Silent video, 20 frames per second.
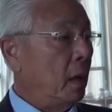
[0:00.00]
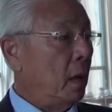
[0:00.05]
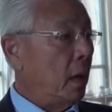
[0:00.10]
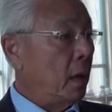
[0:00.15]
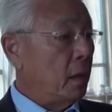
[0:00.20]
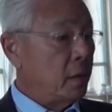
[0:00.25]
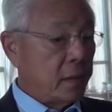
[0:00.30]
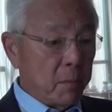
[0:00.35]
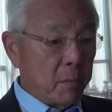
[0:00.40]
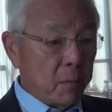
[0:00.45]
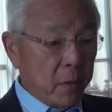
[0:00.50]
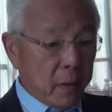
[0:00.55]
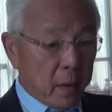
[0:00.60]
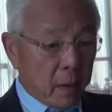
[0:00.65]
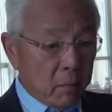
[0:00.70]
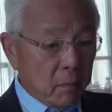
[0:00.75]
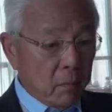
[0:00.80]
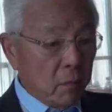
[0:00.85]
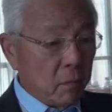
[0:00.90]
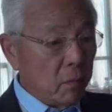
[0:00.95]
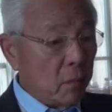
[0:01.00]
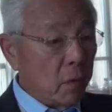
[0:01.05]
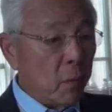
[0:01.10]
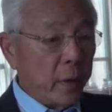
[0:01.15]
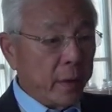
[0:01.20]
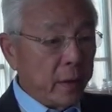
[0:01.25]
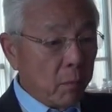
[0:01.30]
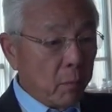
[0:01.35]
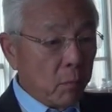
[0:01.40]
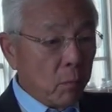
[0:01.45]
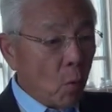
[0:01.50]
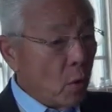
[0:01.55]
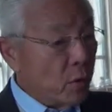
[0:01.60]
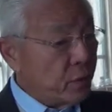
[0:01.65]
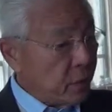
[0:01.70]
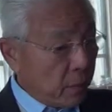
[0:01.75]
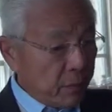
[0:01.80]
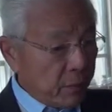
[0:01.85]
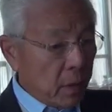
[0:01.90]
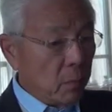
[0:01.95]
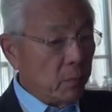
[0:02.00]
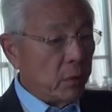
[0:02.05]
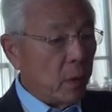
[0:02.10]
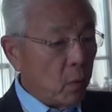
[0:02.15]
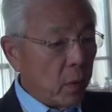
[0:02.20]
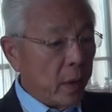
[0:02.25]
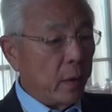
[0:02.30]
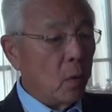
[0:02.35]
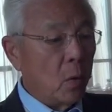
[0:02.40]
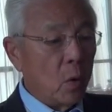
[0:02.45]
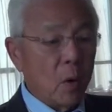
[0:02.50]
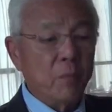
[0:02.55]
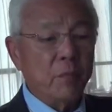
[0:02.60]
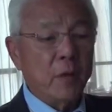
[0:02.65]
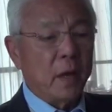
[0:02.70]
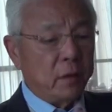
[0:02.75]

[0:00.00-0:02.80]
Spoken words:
And some of them, most of them, they went home,